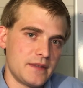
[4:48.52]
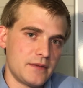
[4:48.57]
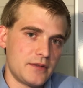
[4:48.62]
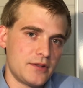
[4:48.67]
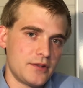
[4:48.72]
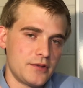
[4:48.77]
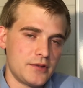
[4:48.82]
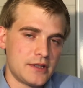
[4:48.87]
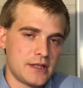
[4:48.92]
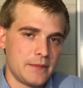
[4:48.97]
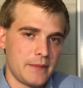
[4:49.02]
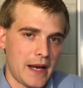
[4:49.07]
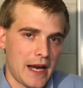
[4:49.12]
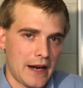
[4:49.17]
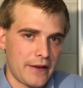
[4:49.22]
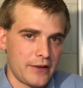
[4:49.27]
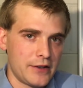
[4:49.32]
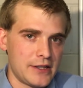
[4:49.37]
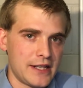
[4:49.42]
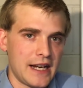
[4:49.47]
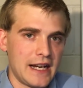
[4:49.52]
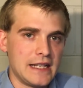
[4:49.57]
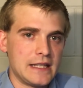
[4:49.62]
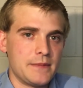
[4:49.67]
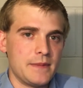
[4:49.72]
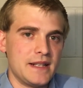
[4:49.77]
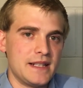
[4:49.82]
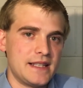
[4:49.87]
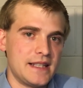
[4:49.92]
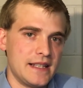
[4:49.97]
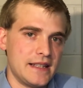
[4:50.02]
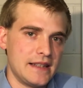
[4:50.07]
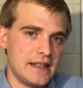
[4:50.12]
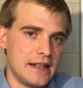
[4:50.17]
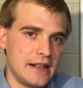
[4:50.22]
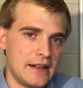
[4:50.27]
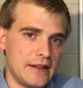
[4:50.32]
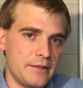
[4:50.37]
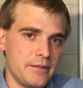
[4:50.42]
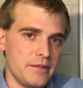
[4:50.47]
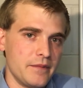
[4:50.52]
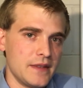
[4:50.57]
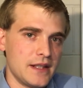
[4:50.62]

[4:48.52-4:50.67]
threw some advertisements in there.